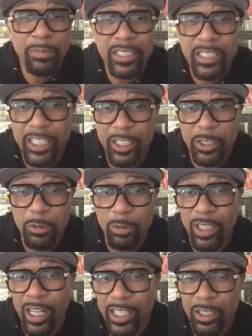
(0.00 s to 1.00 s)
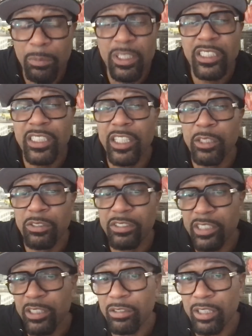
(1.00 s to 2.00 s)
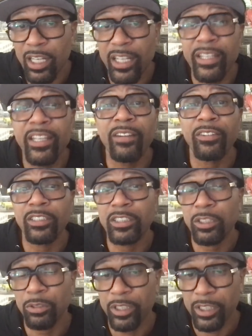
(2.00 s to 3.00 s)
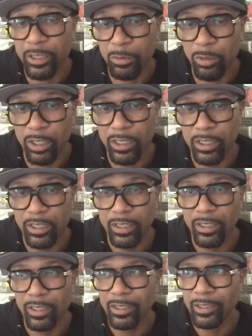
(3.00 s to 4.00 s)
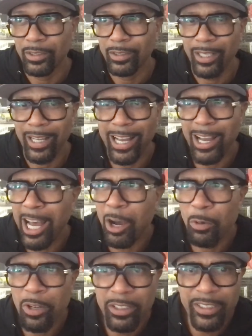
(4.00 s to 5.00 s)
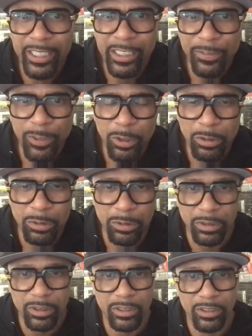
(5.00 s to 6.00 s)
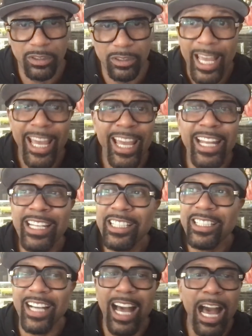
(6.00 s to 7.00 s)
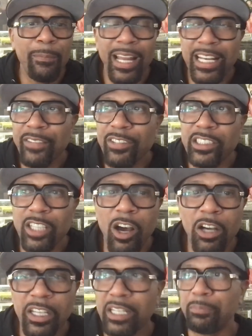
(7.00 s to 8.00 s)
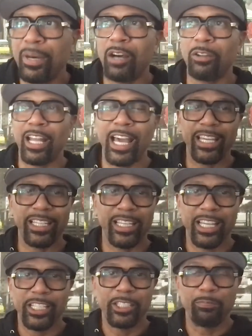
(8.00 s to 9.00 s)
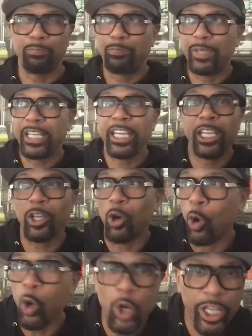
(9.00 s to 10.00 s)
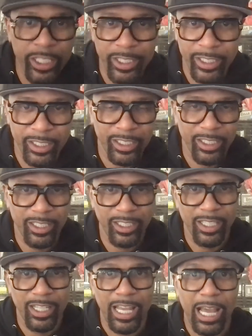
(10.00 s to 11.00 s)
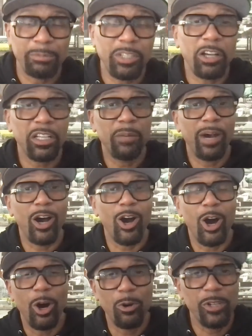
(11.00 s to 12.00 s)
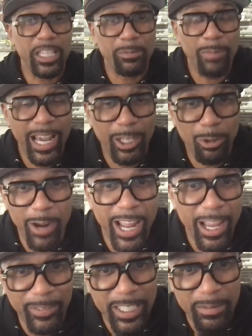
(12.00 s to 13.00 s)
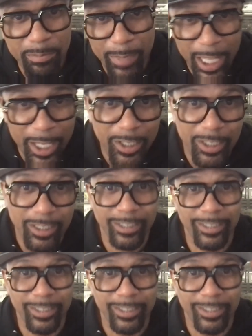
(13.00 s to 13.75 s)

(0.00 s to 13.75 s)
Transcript: me tell you what I did. I'm going to tell you a secret that I never told anyone. I work these fools. And look, I'm not even talking about like being on. I'm talking about honing my craft, getting better.